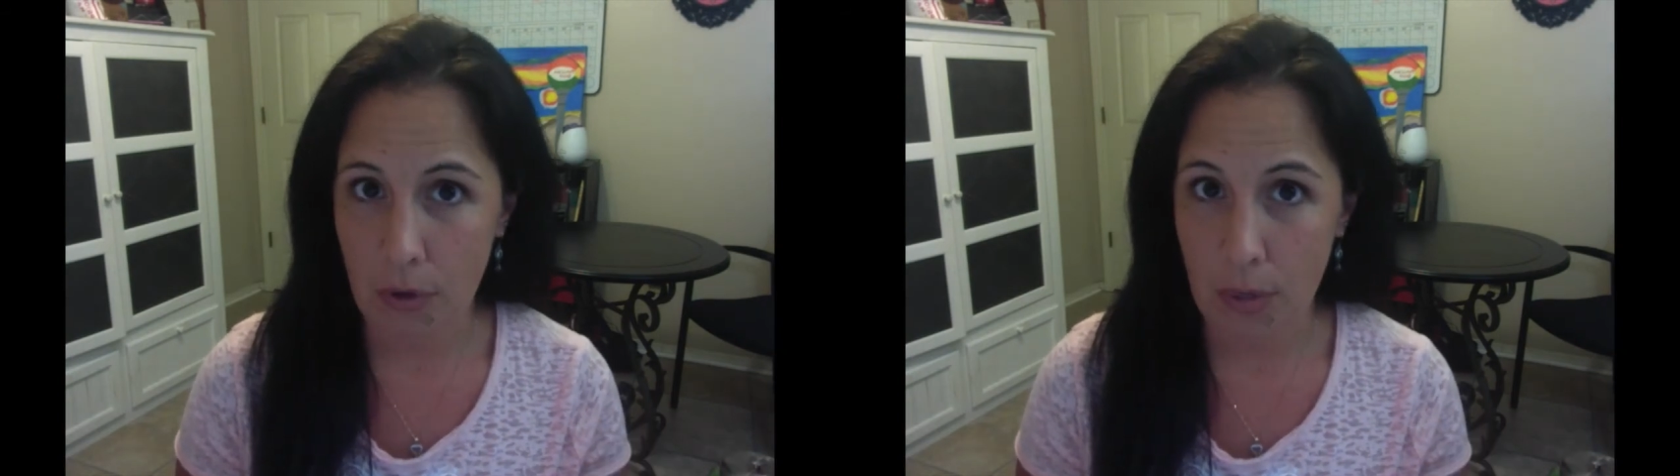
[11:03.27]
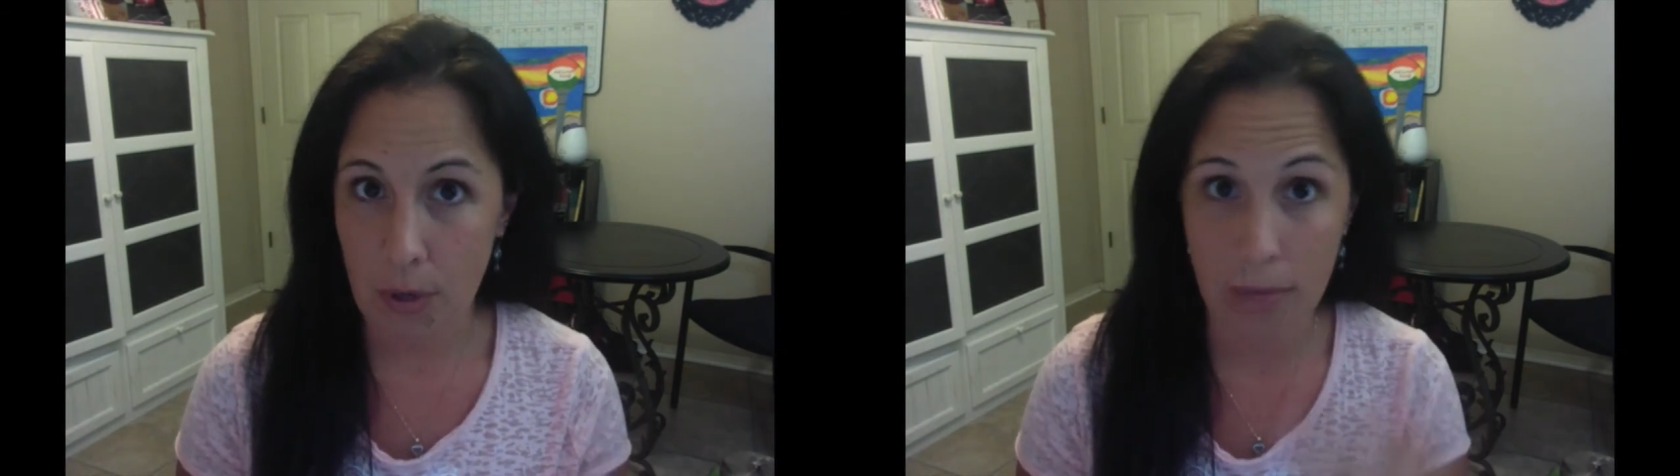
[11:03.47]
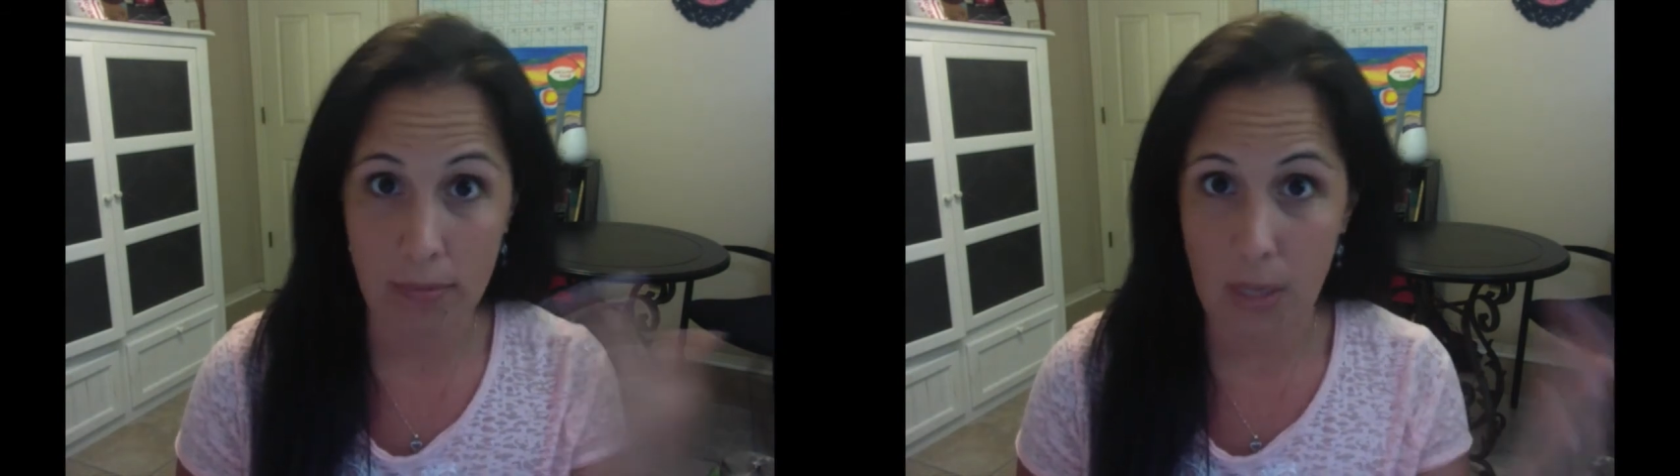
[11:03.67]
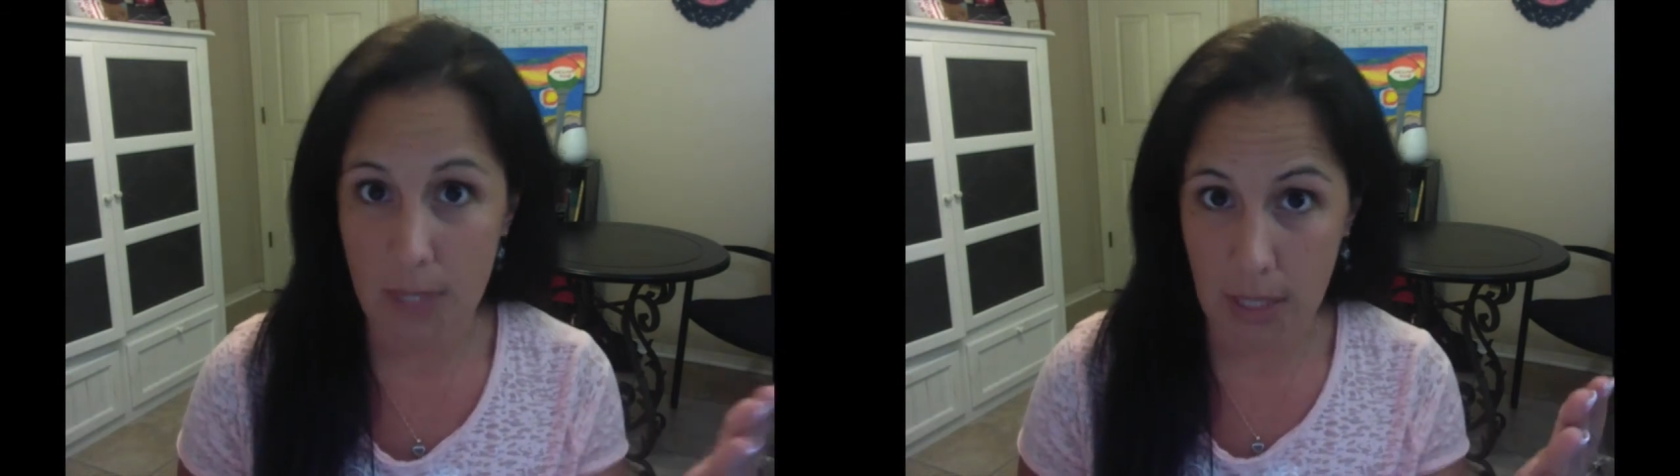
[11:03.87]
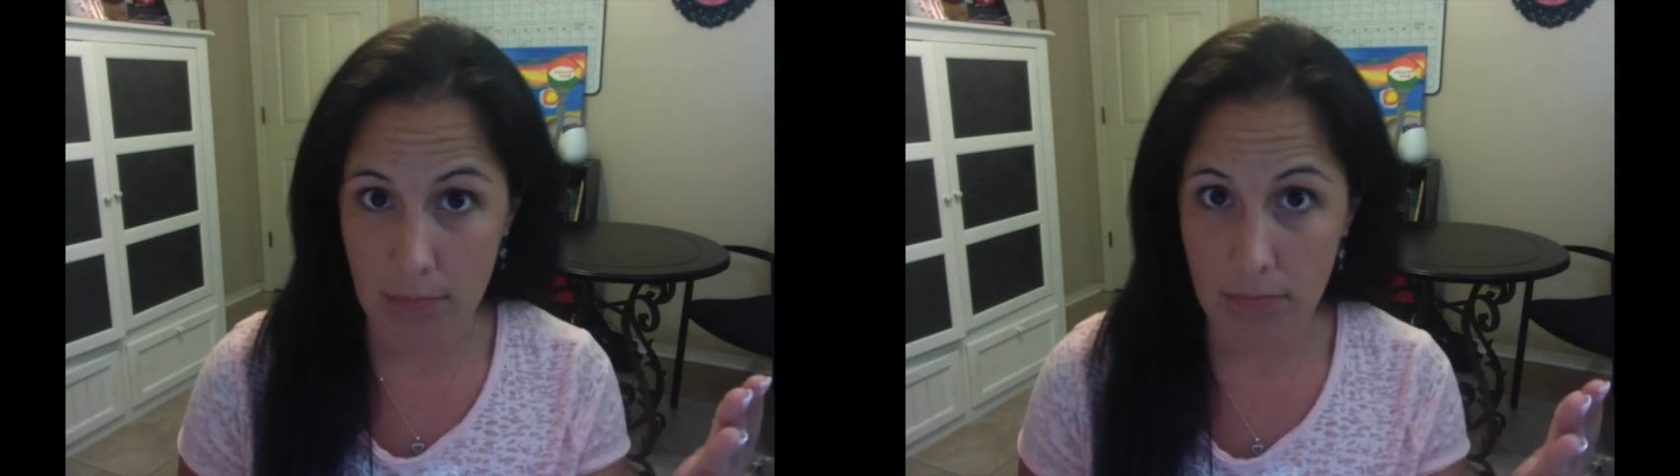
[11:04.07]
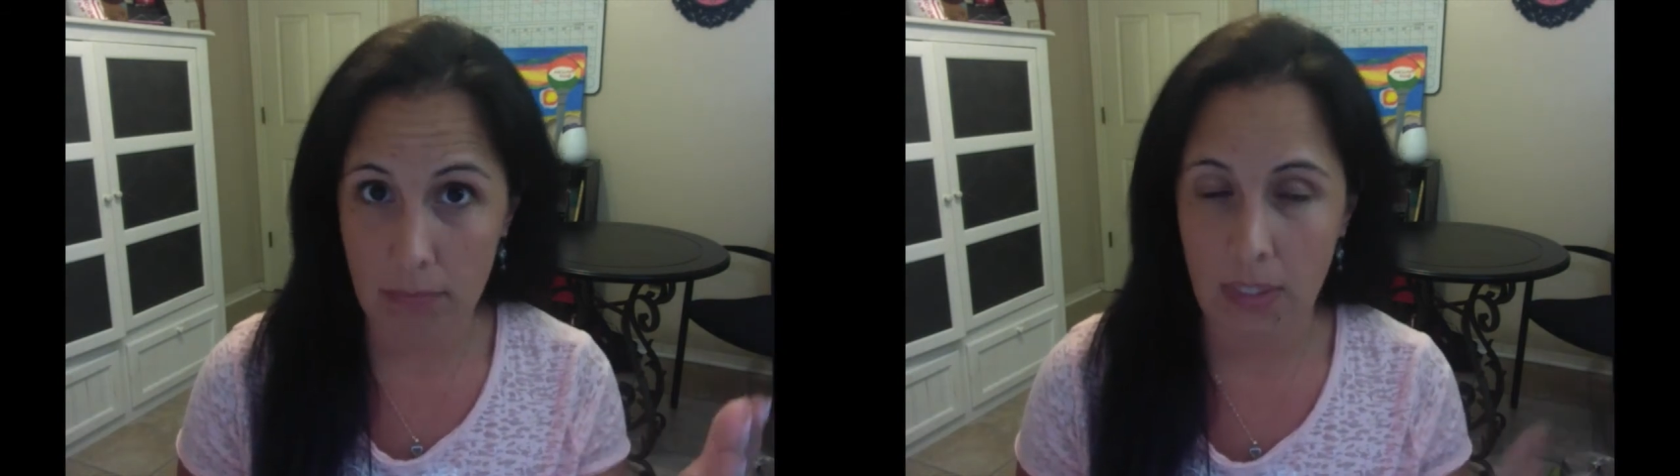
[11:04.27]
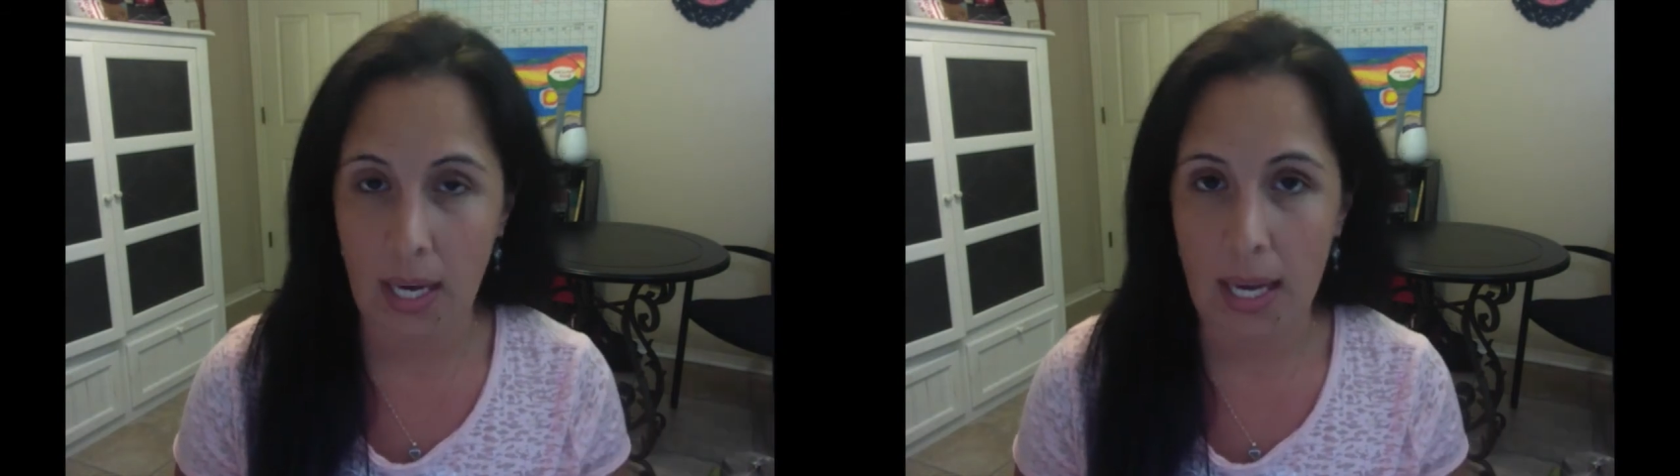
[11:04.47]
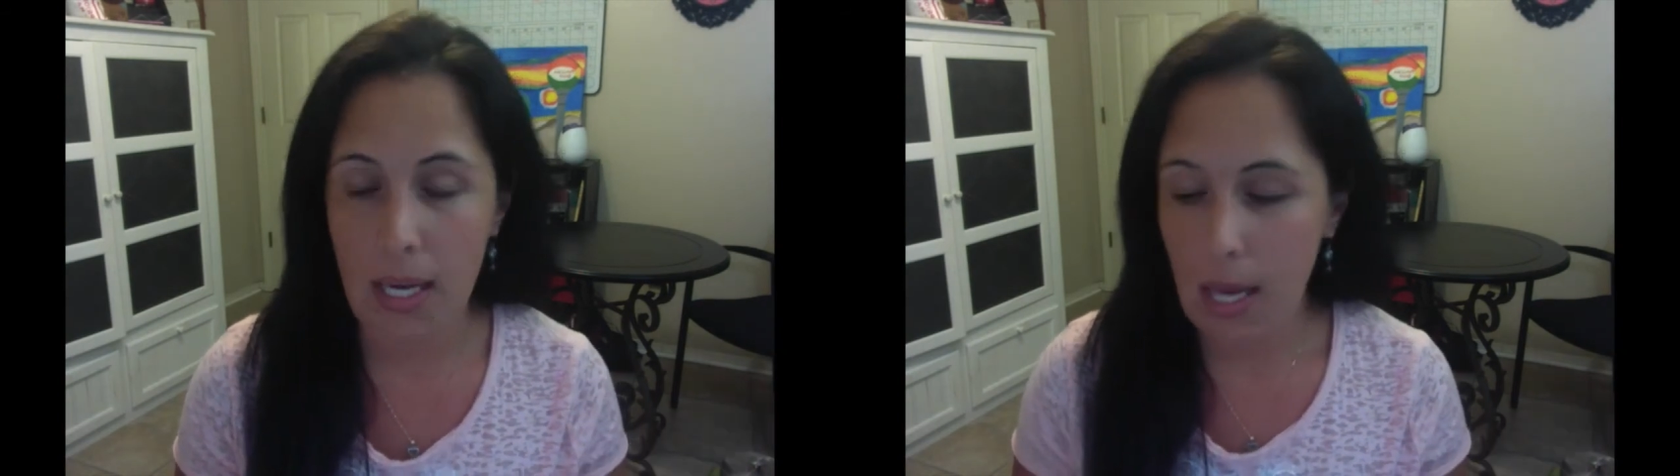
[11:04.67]
number. That was it,
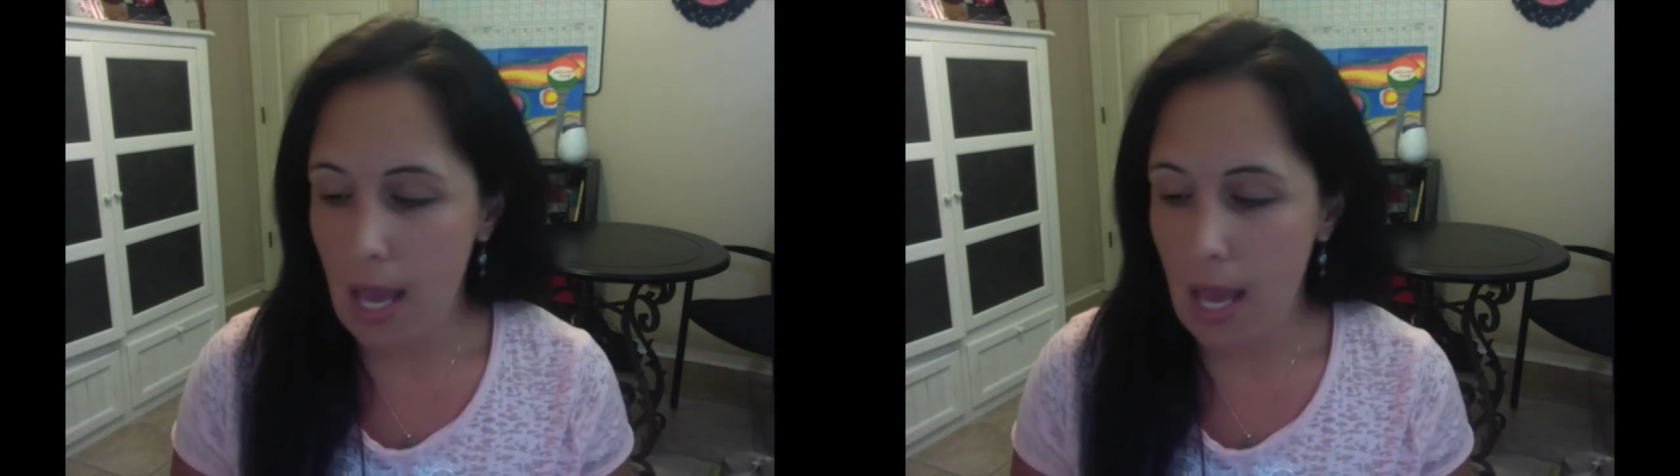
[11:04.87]
okay?